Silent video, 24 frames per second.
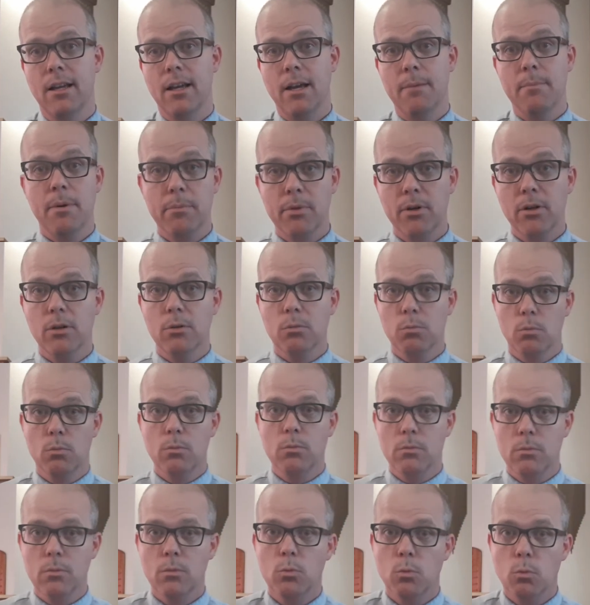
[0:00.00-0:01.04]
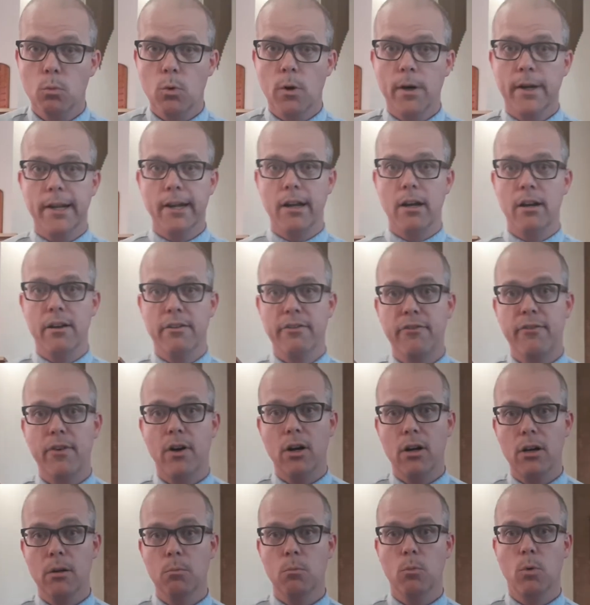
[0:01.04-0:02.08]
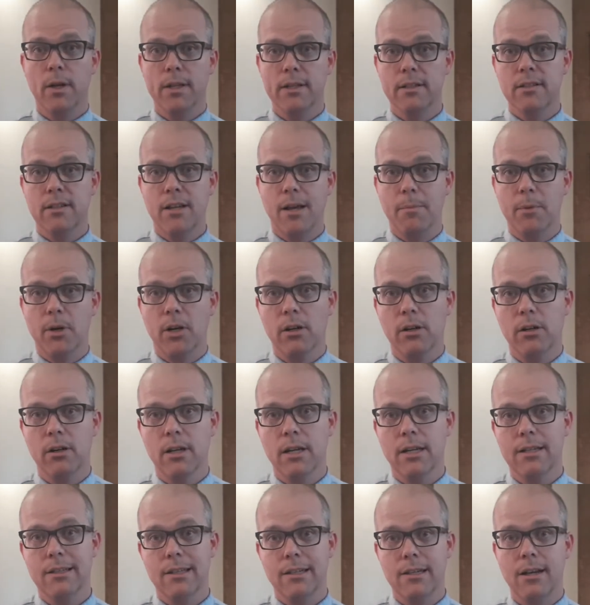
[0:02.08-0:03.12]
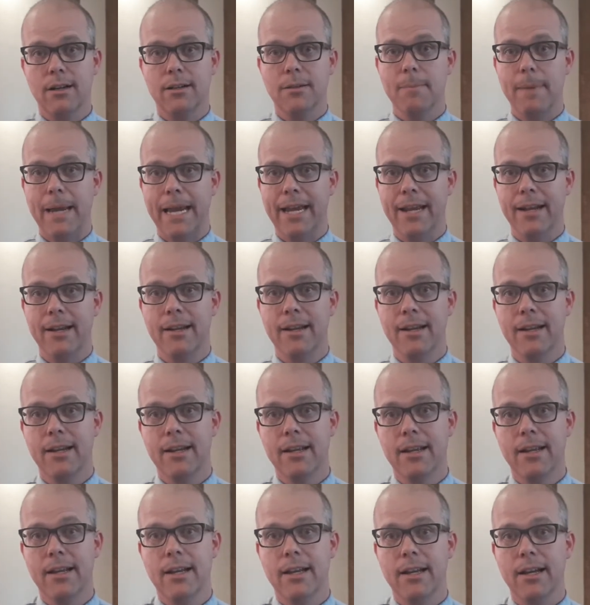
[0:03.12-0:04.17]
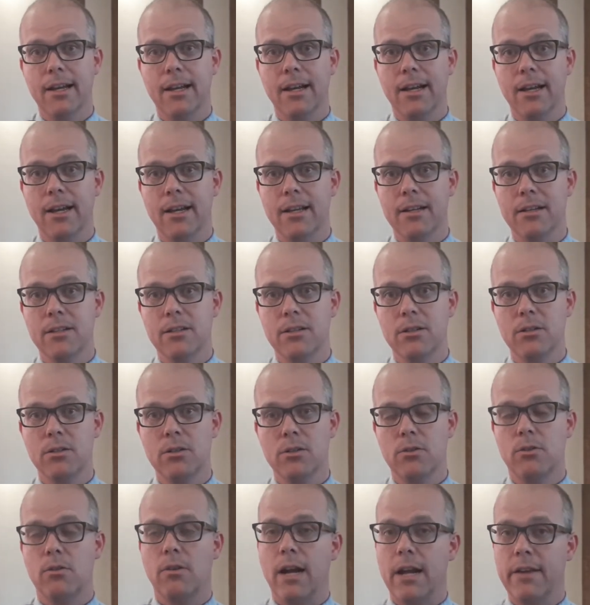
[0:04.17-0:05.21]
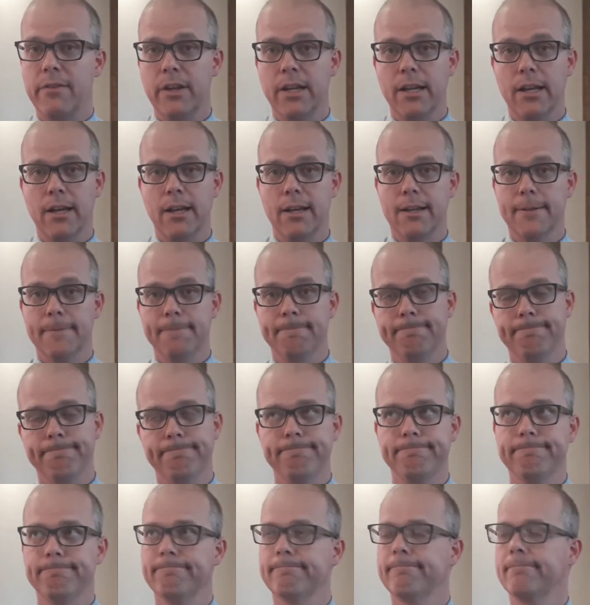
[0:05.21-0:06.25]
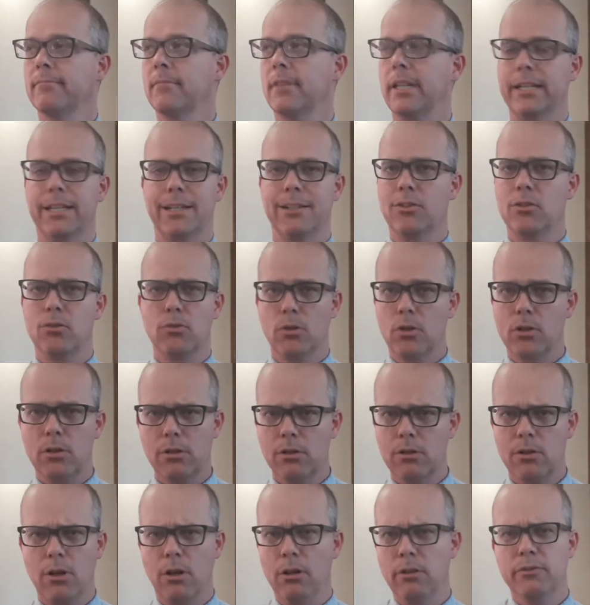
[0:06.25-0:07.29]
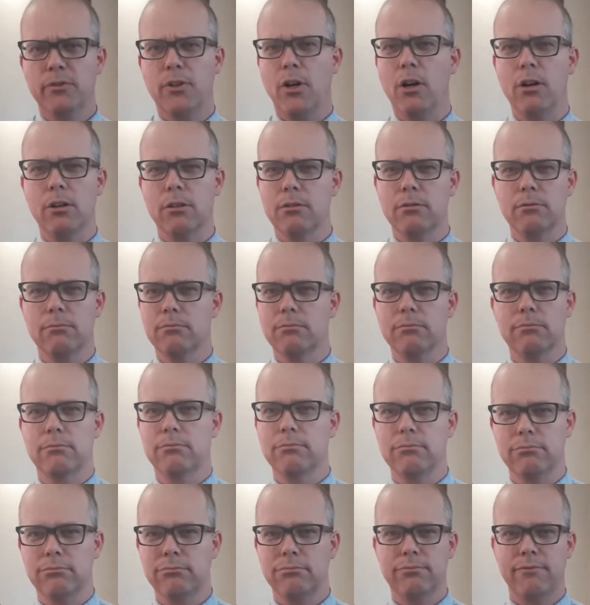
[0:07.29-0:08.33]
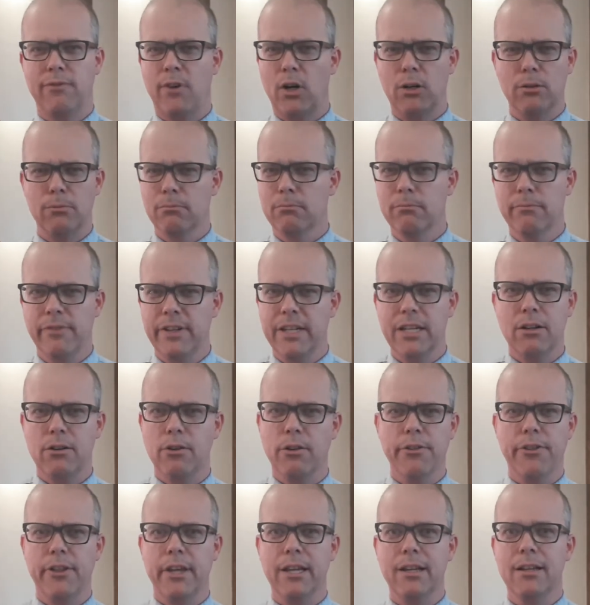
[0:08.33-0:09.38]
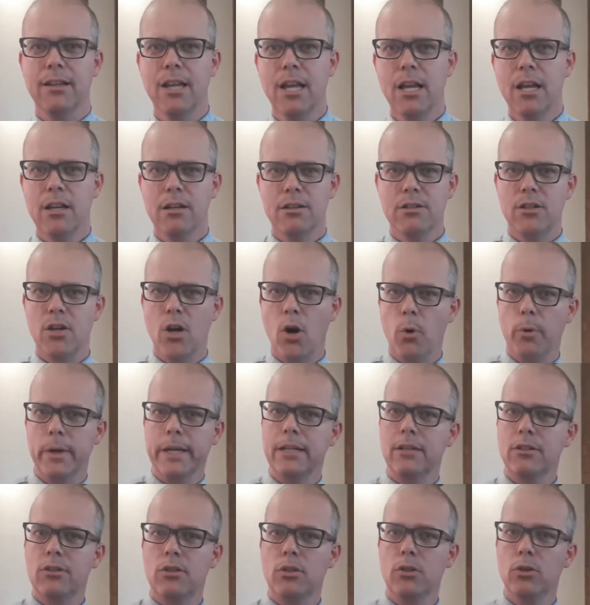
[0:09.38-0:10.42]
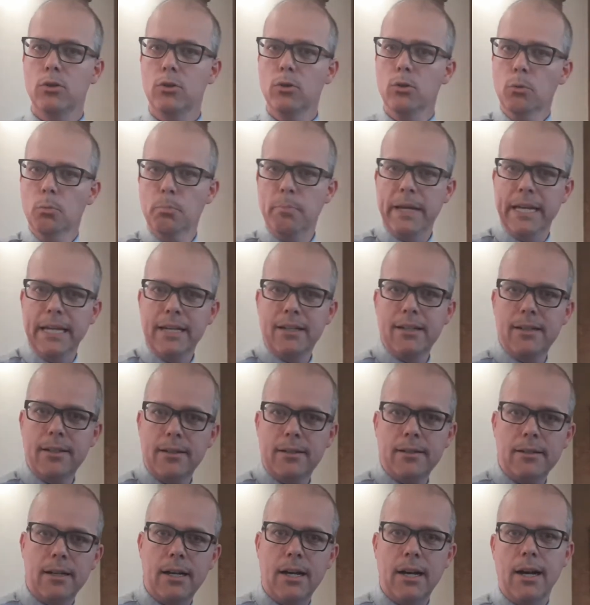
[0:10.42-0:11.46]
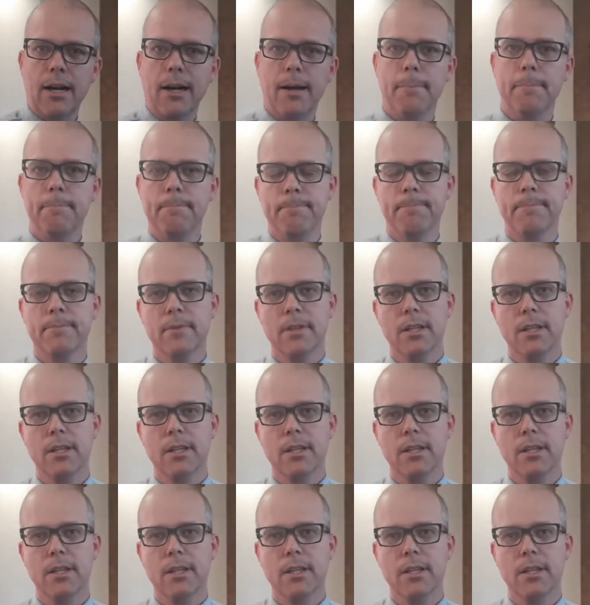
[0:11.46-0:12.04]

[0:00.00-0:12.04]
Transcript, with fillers: I remember working on a farm one summer as a young man, uh, driving a, a, golf cart, farm vehicle thing, towing two big um,